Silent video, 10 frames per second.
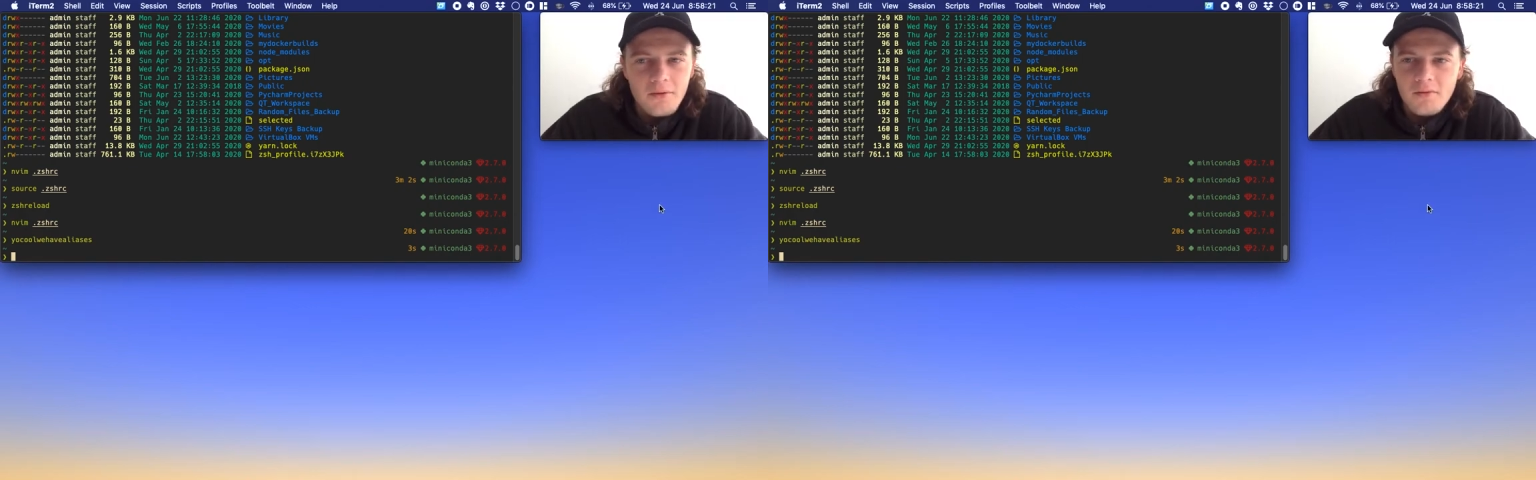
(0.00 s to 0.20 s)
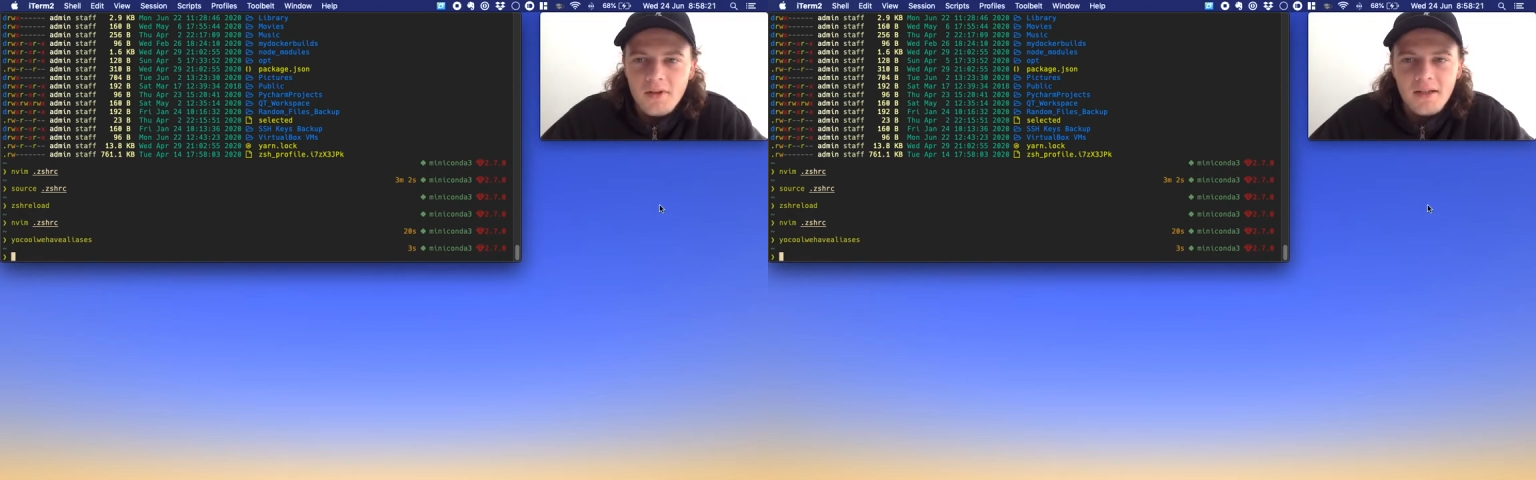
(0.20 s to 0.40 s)

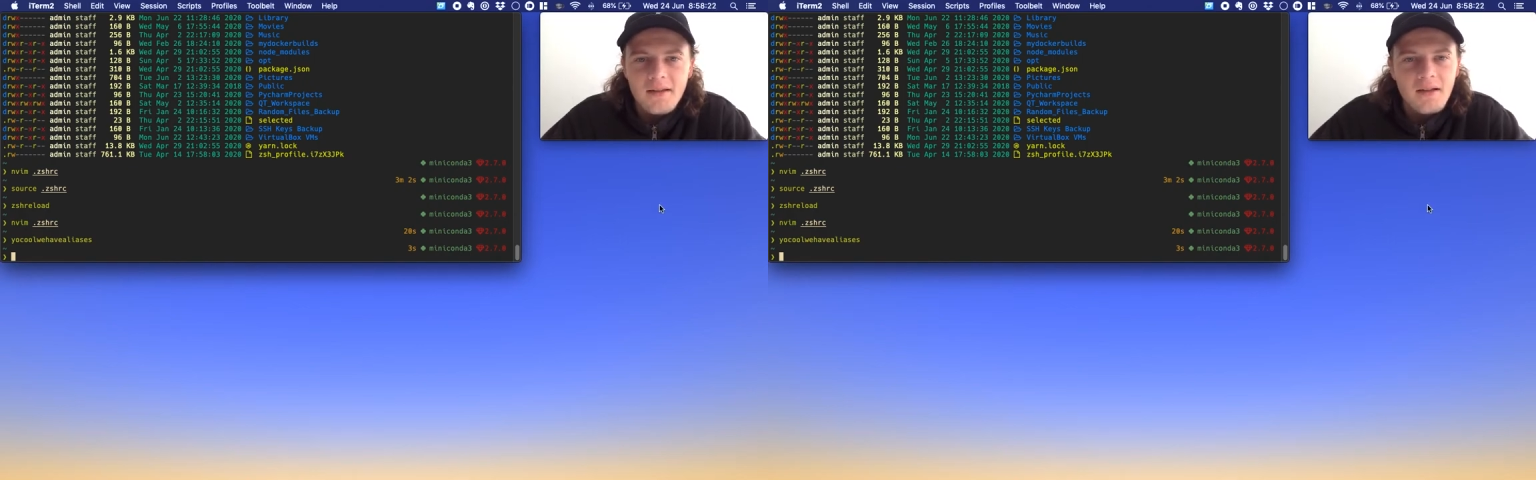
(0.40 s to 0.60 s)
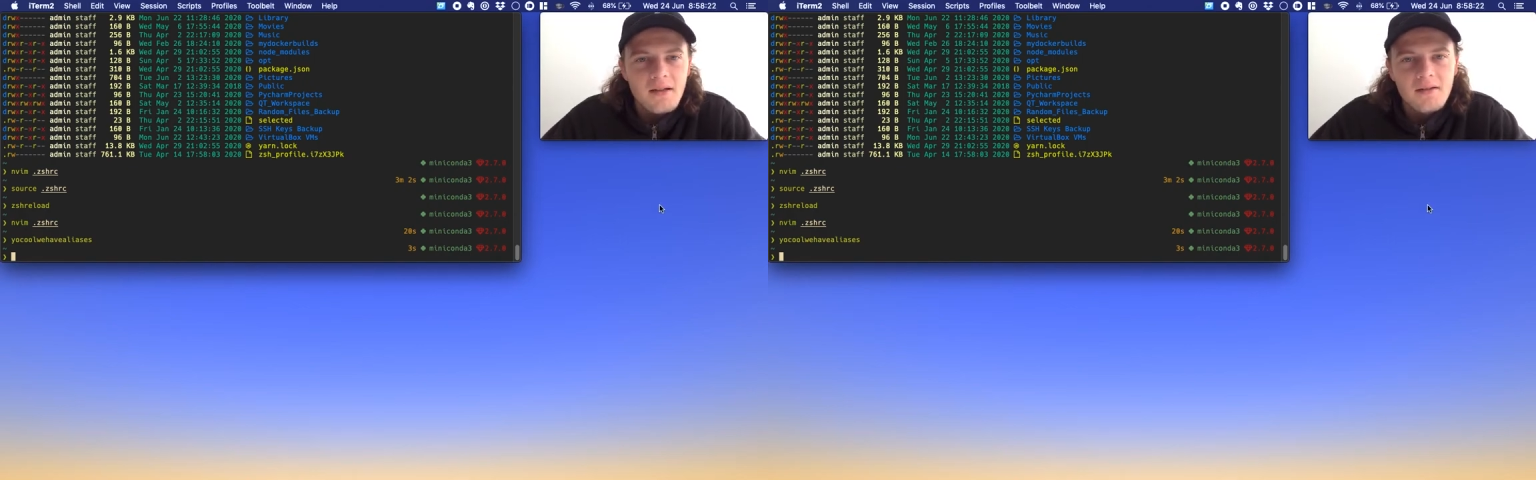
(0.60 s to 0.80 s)
cool like
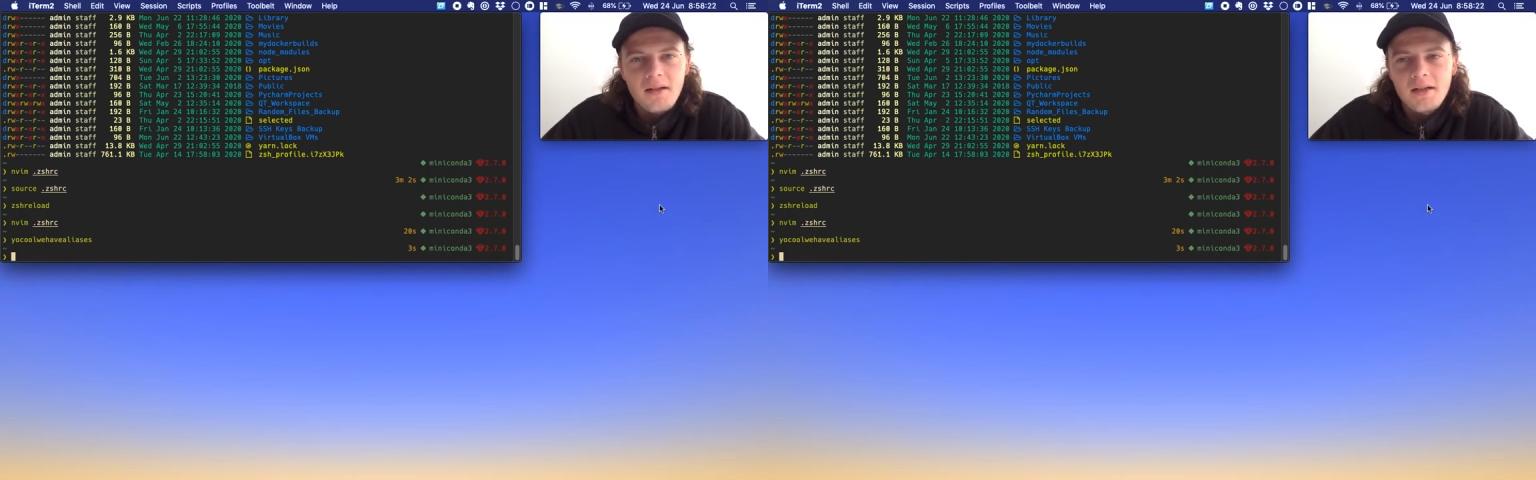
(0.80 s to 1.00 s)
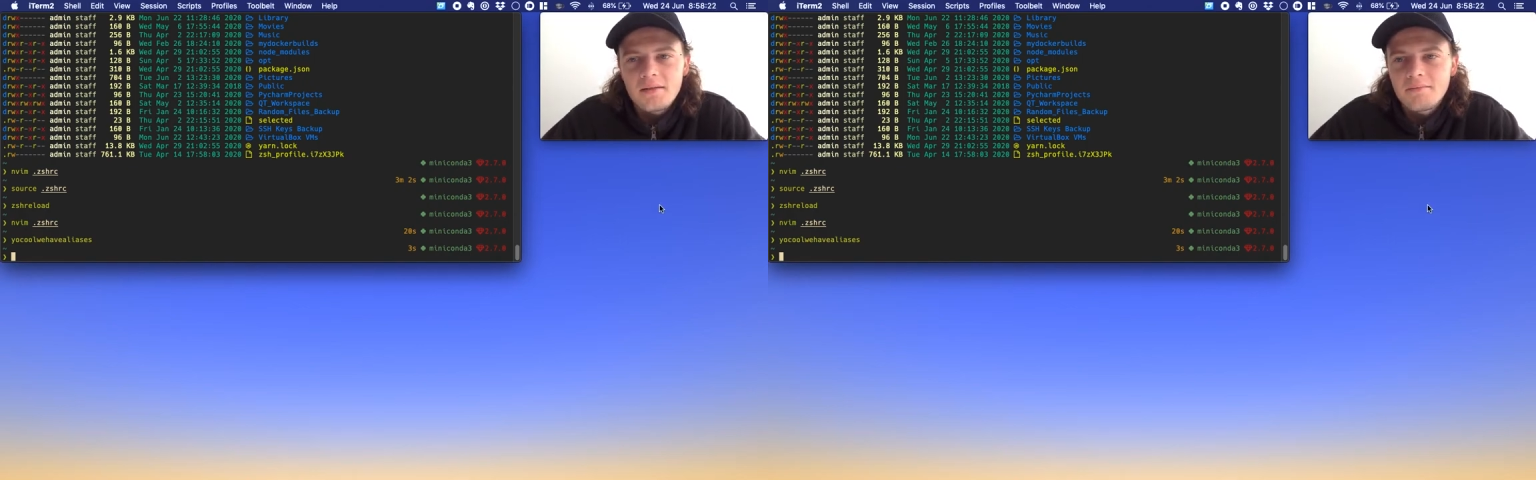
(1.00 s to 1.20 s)
that.
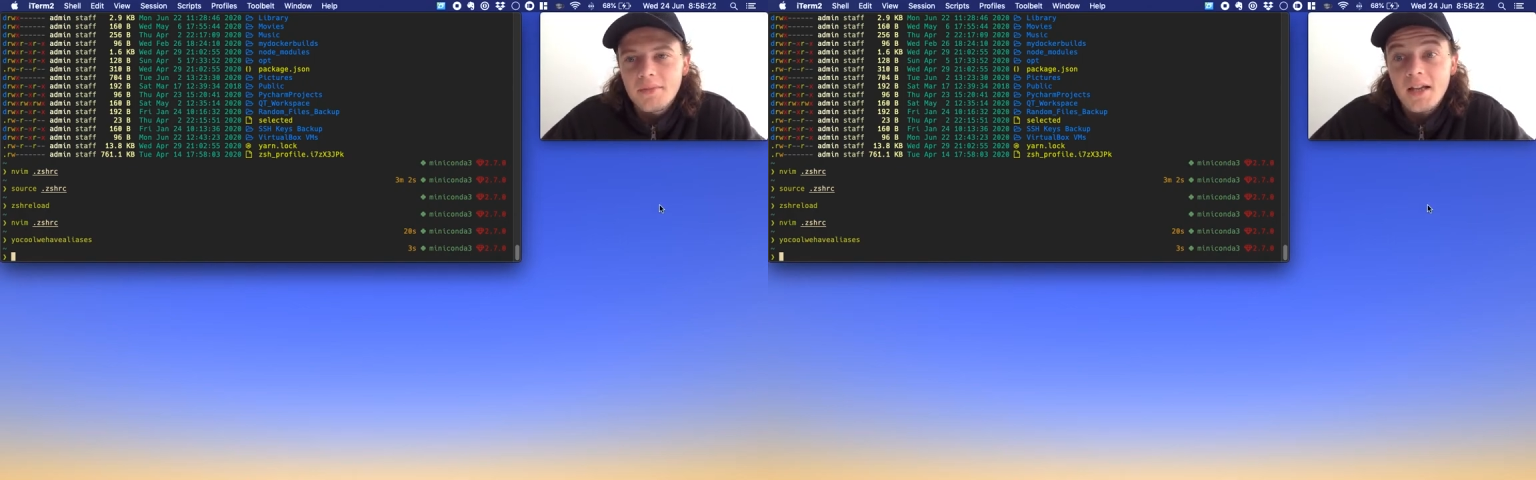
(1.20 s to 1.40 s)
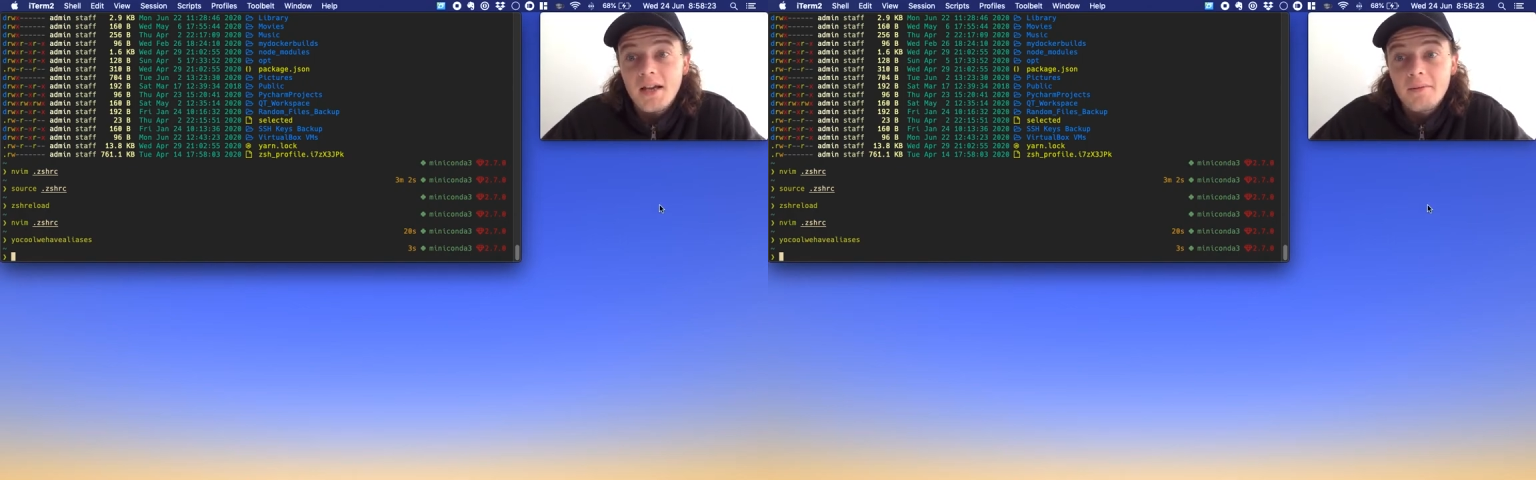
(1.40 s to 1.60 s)

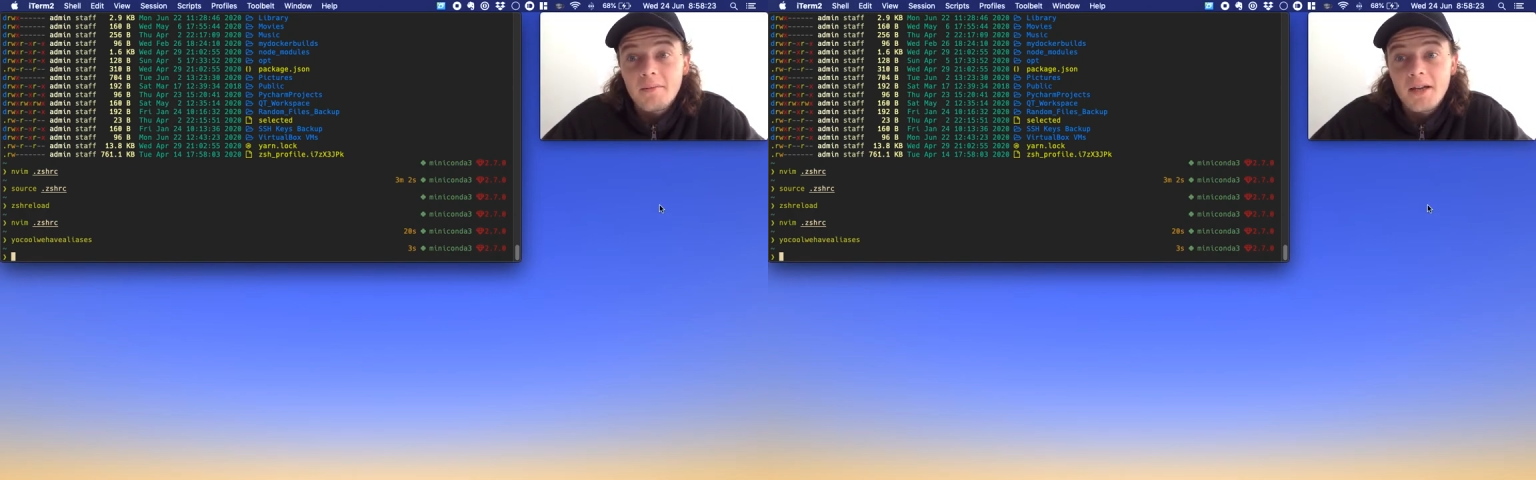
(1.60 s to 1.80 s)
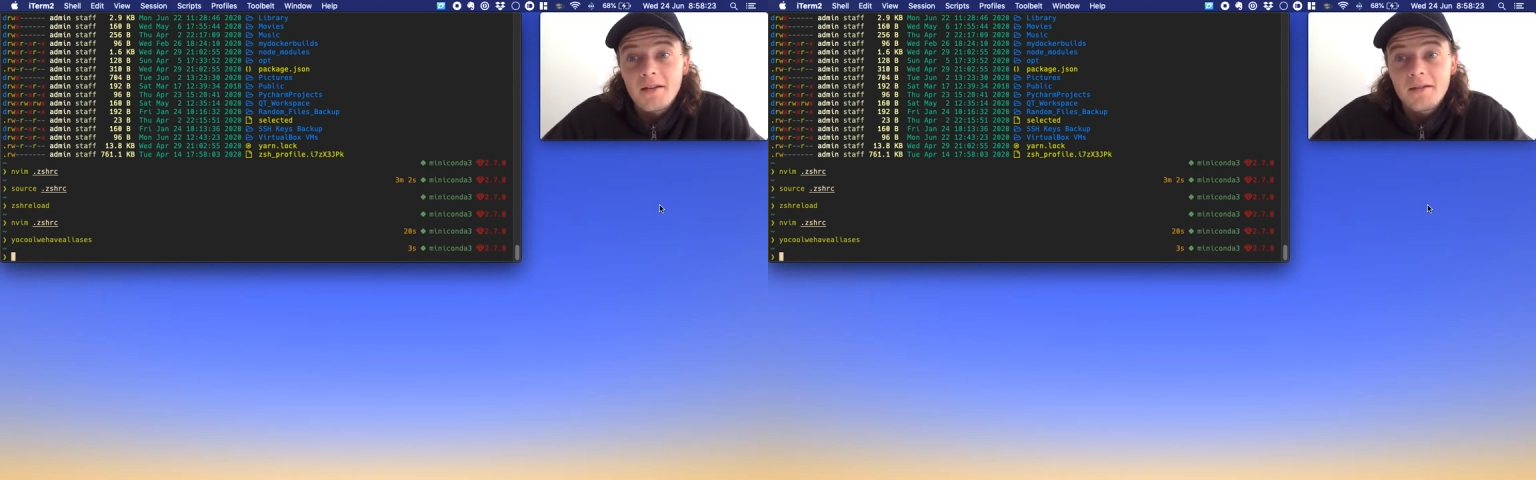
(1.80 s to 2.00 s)
Be happy
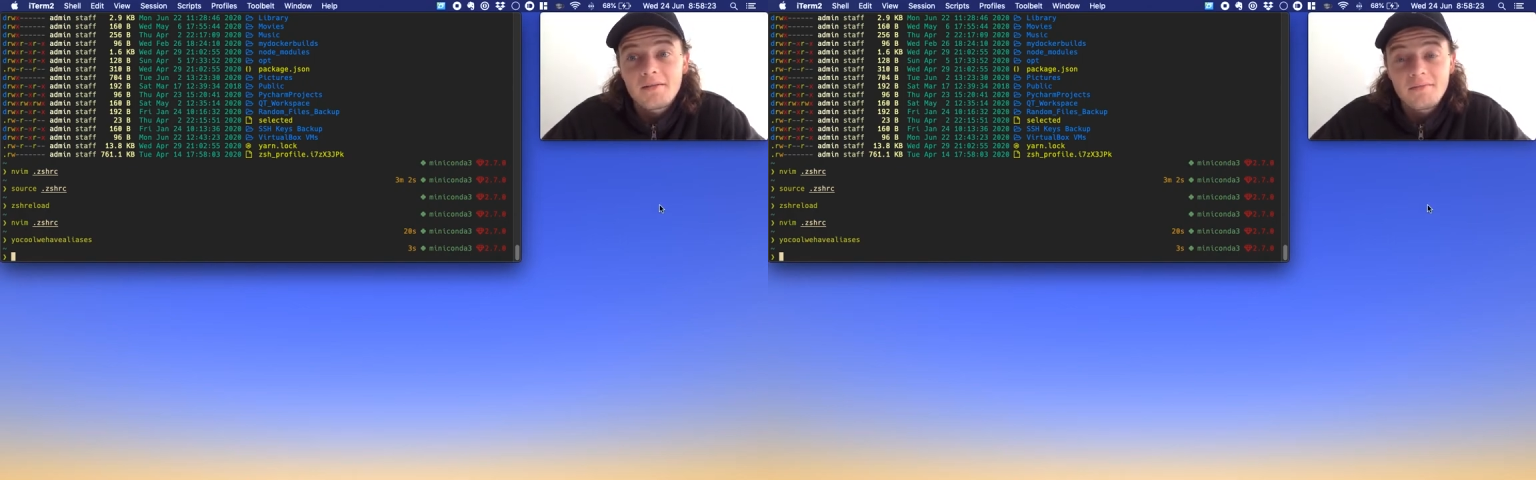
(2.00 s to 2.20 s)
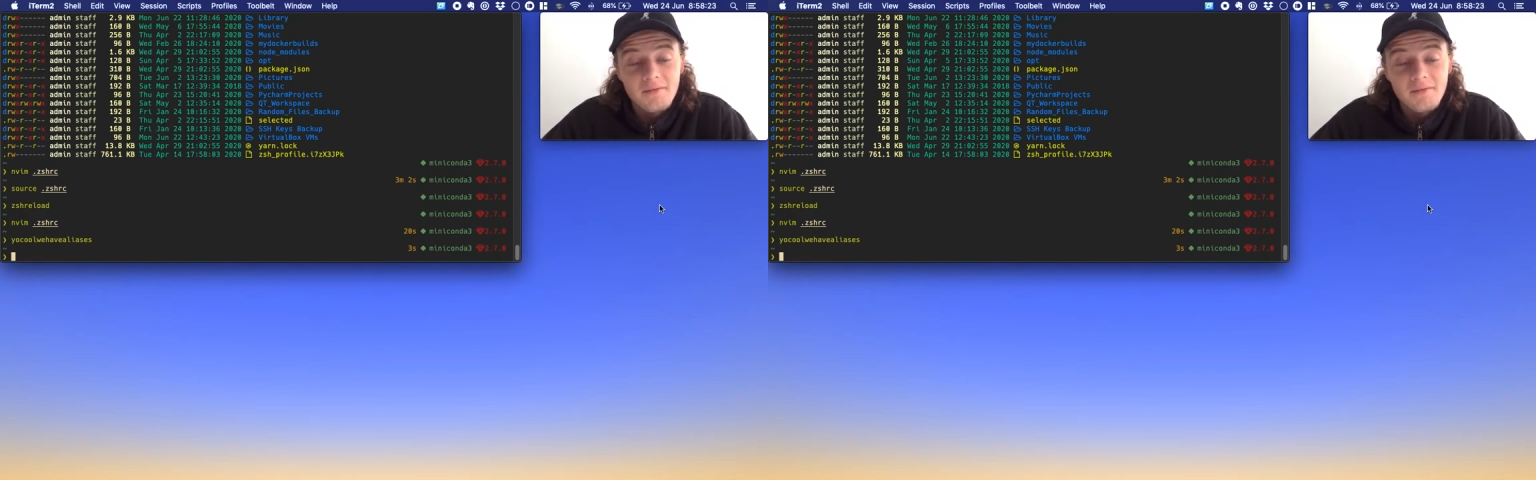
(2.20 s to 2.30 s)
to make it,